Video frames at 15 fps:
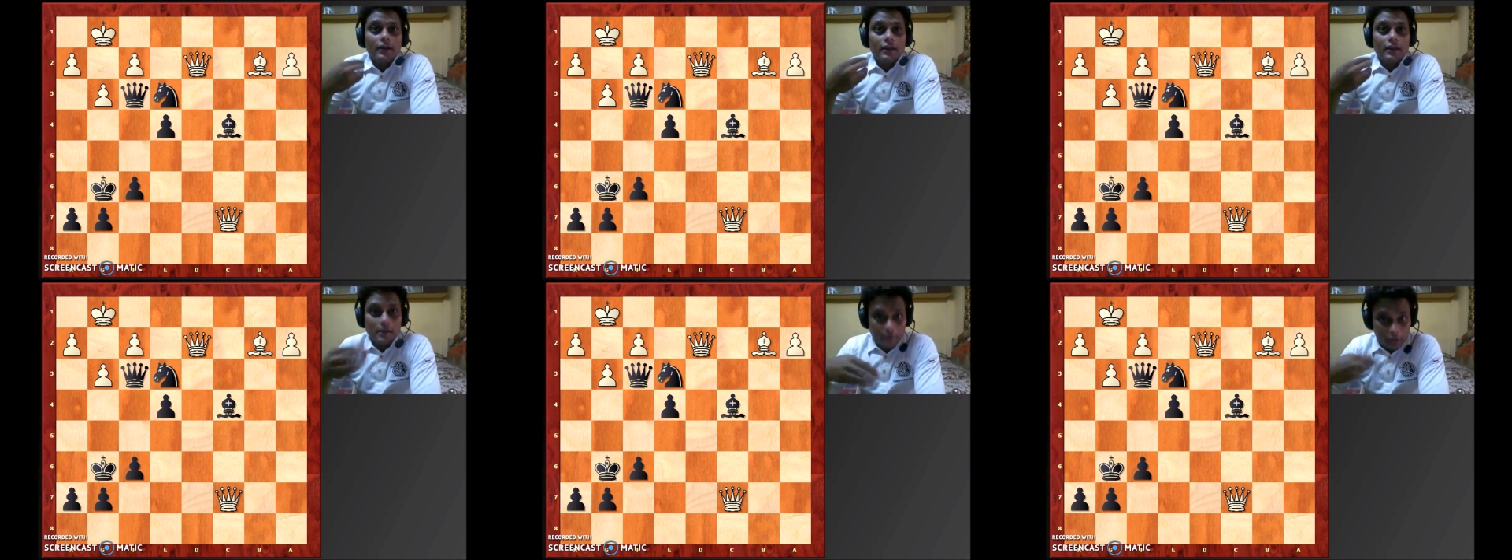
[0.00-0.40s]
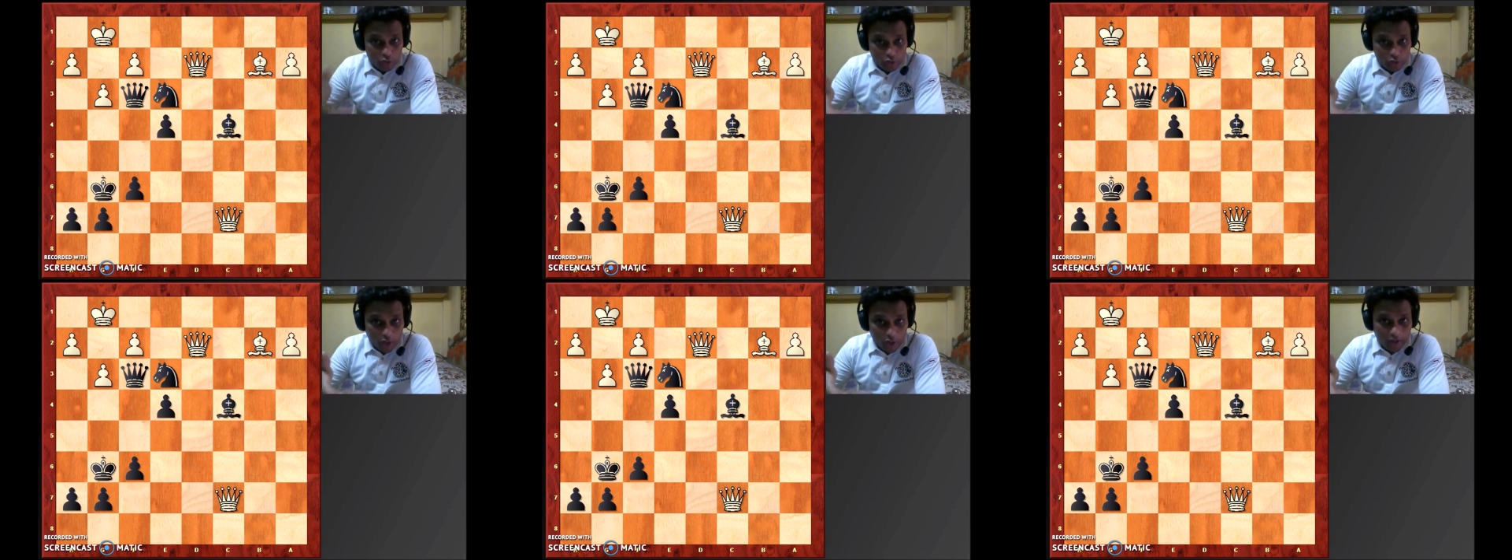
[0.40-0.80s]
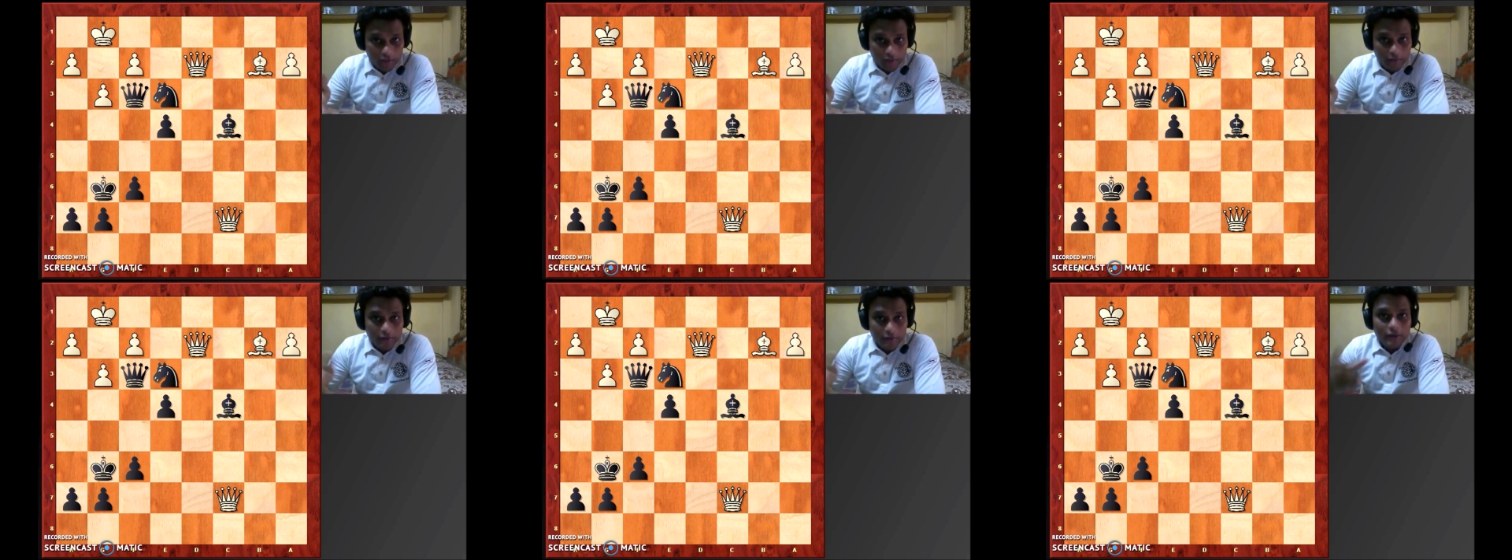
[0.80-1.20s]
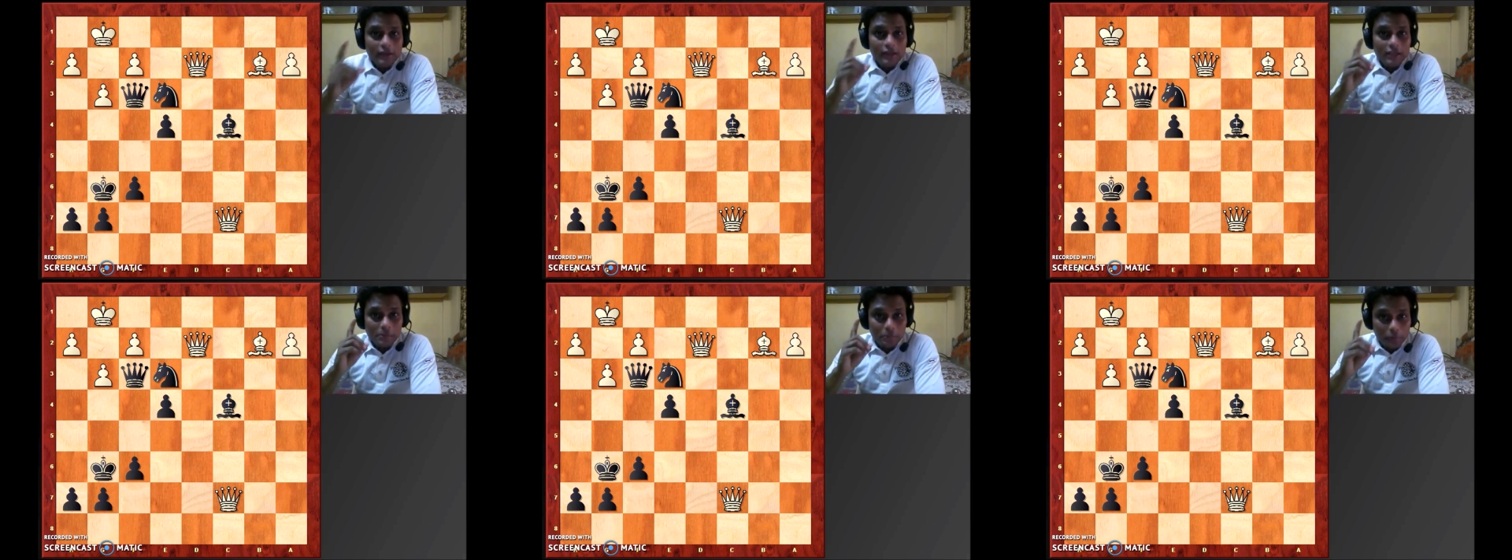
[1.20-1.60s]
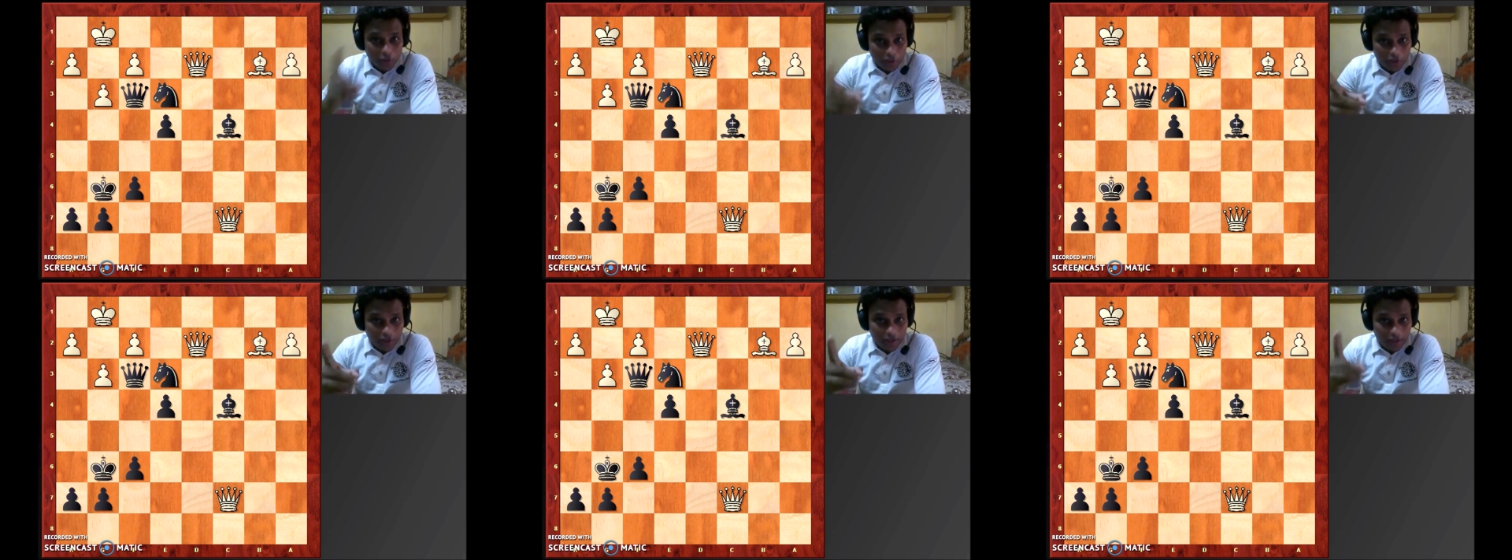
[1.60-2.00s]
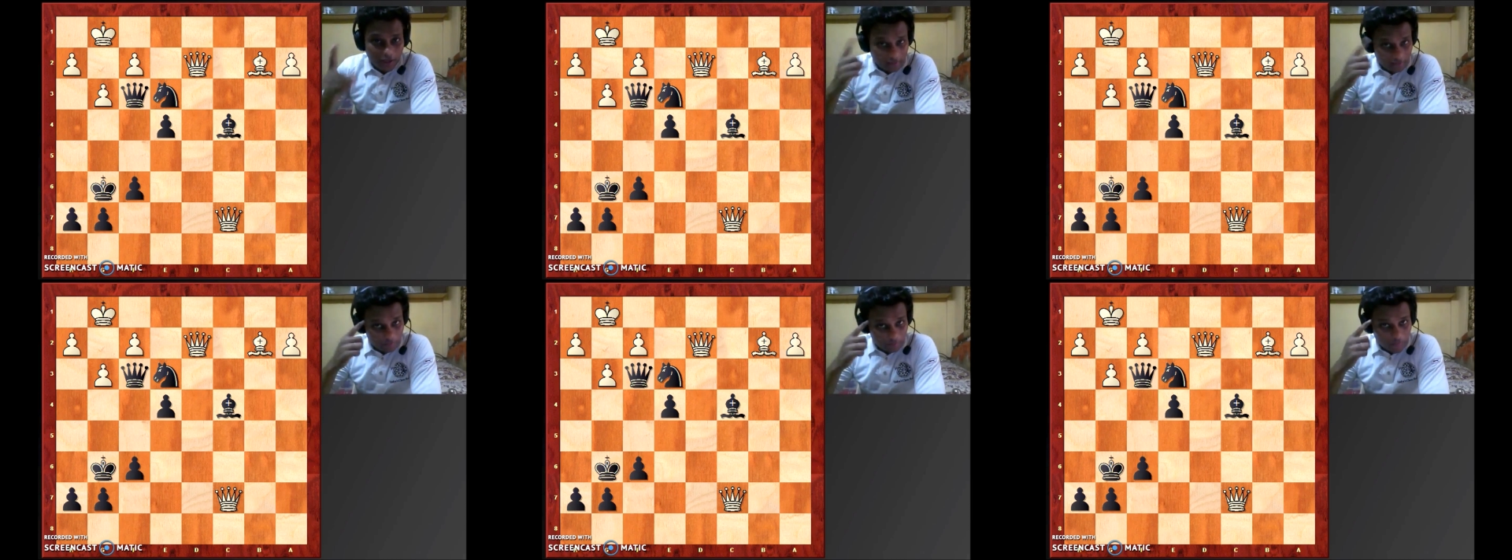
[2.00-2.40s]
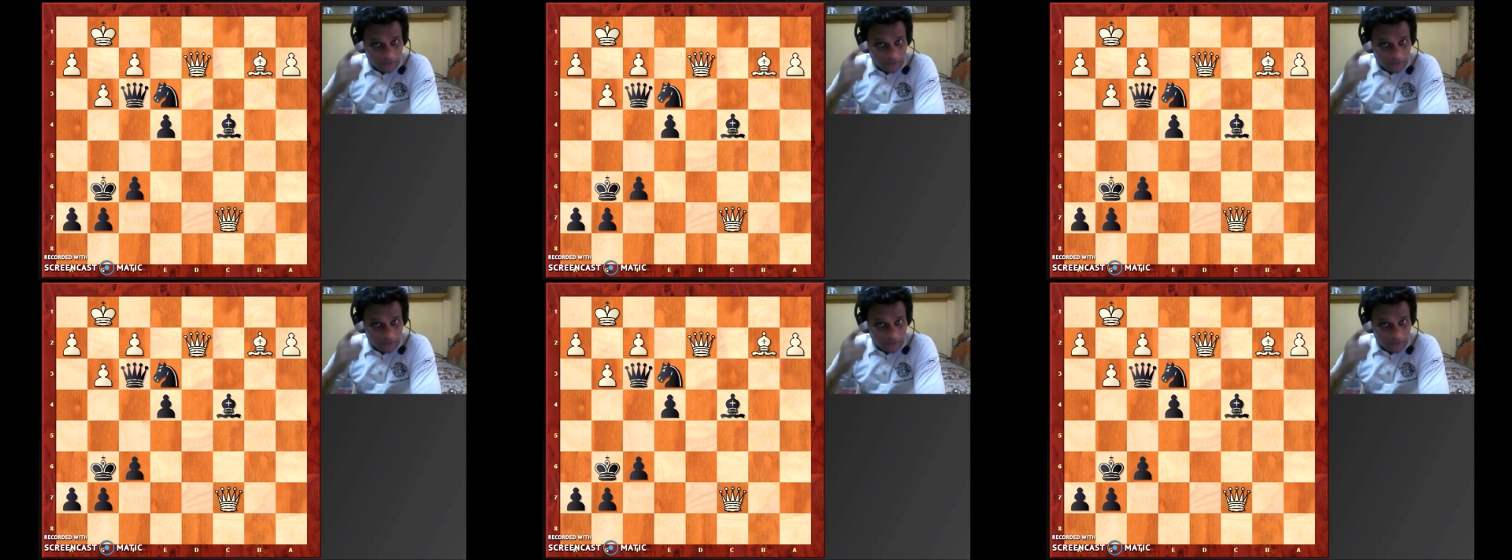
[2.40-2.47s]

keep enjoying keep learning